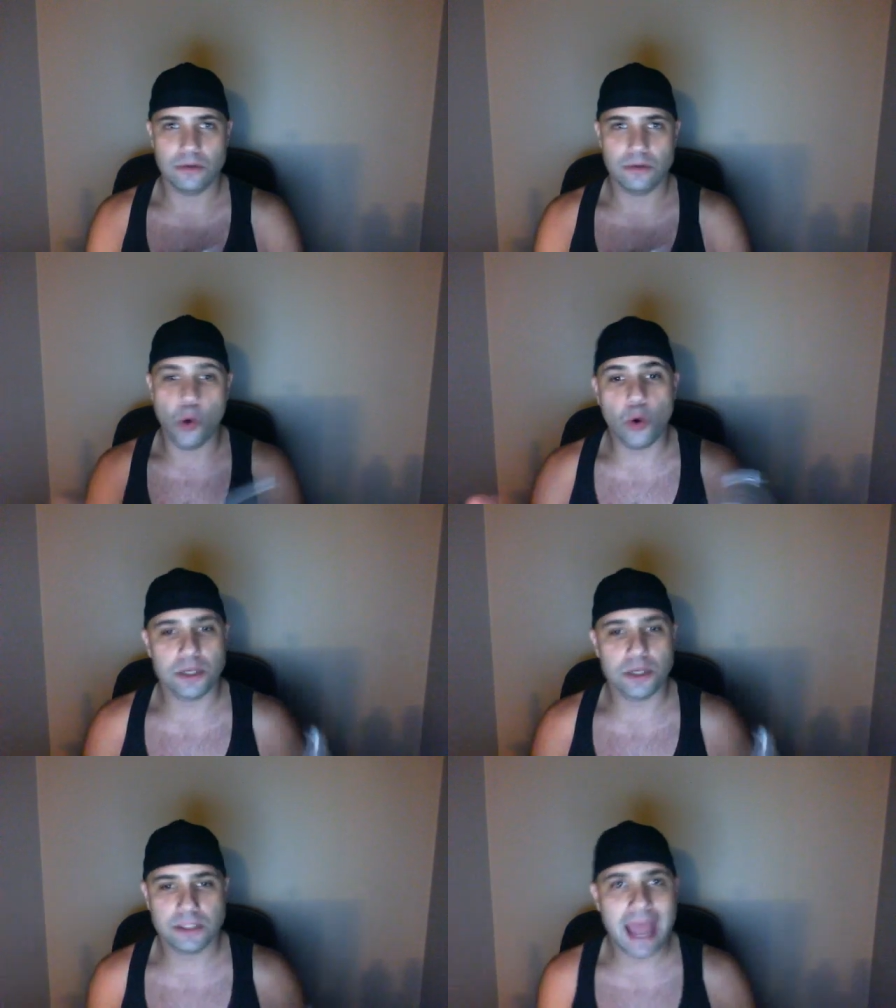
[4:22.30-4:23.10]

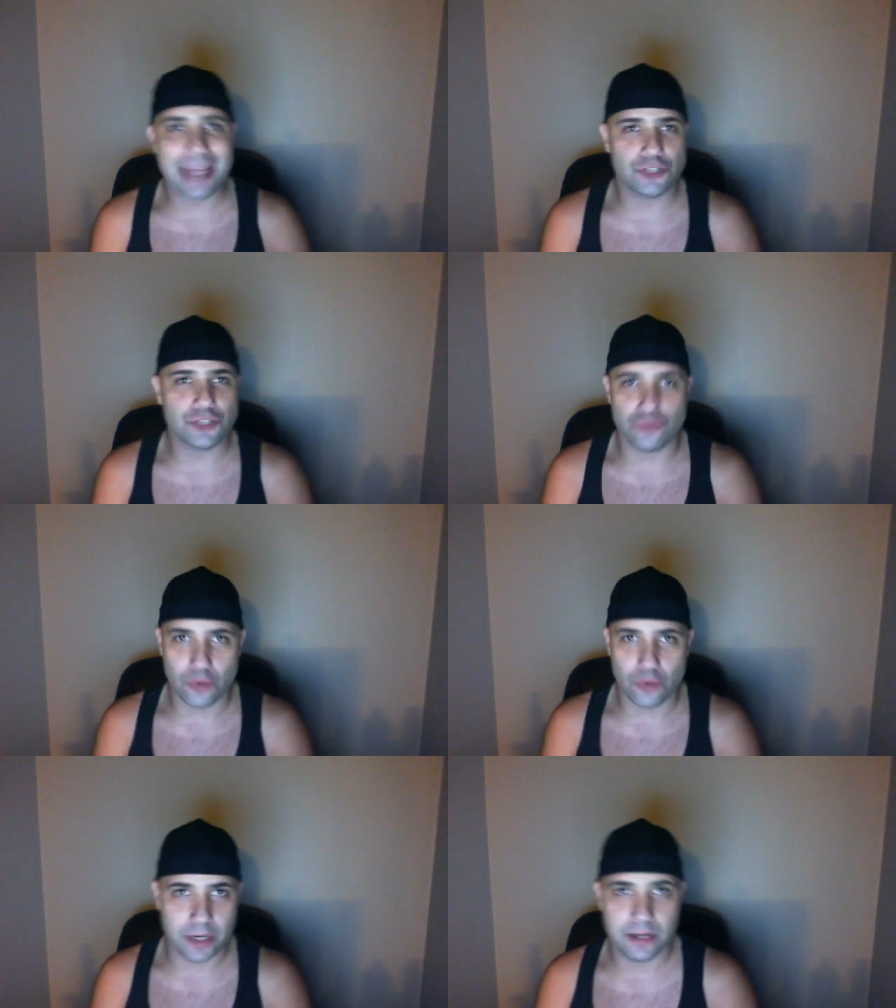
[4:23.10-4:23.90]
horse
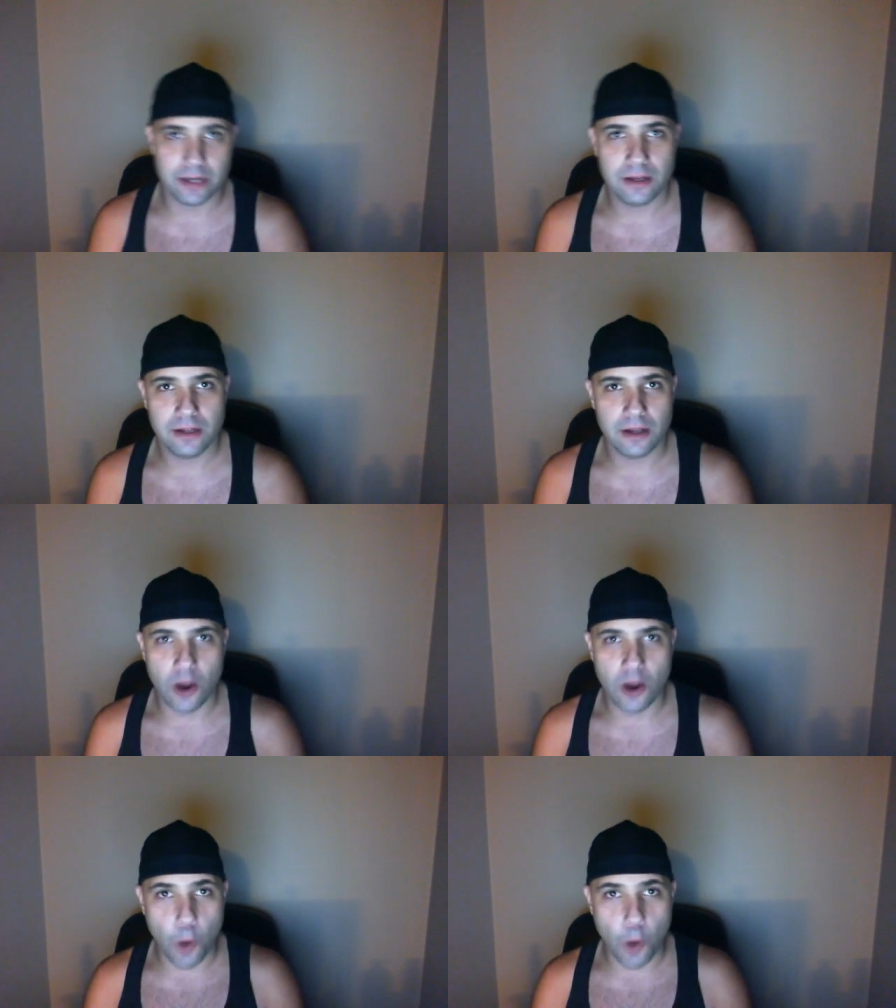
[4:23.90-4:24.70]
asteroid
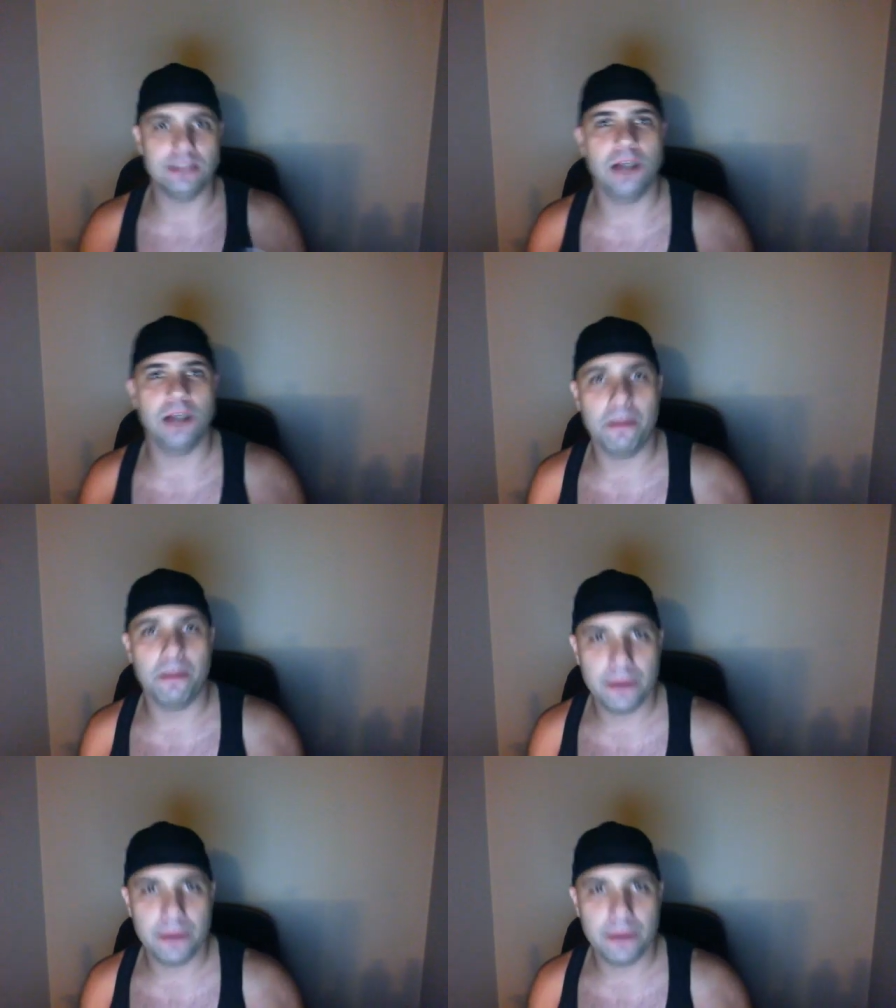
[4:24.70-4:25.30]
opens up